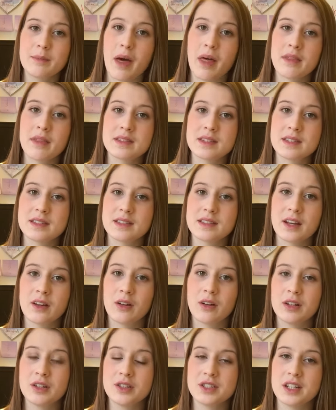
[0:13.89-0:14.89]
maths and
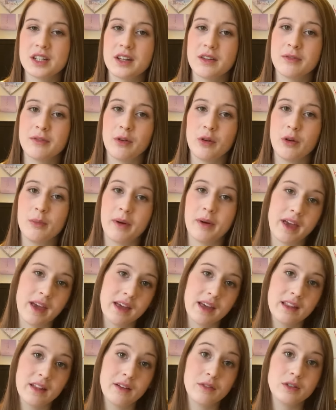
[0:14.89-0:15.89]
psychology for my
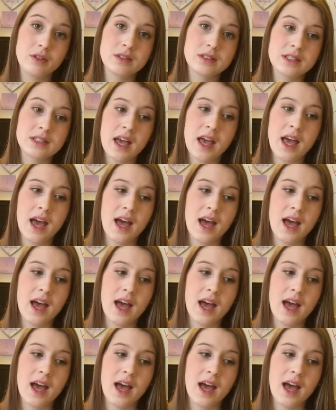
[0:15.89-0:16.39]
A-levels,